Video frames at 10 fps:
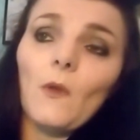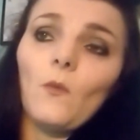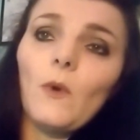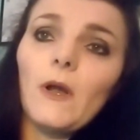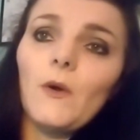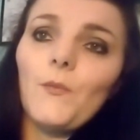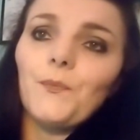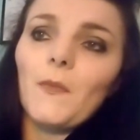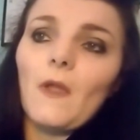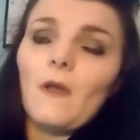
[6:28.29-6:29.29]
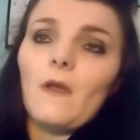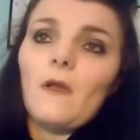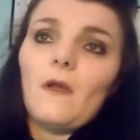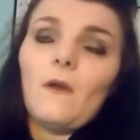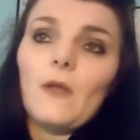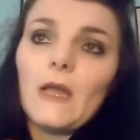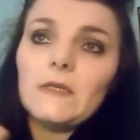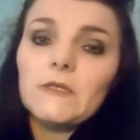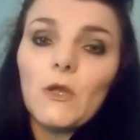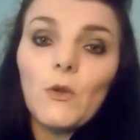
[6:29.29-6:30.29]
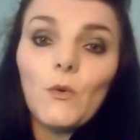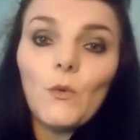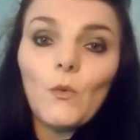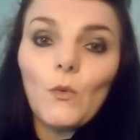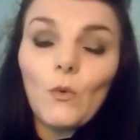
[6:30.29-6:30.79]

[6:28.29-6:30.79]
Well, okay, so